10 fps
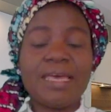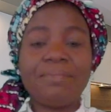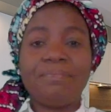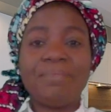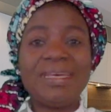A
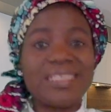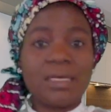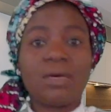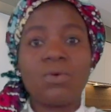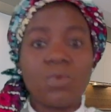
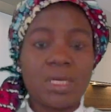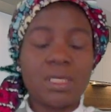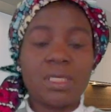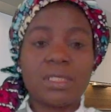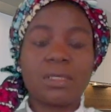basic
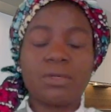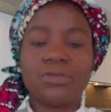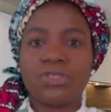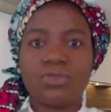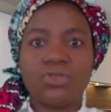one is the
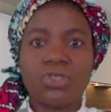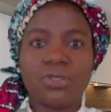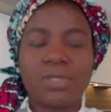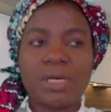constitution.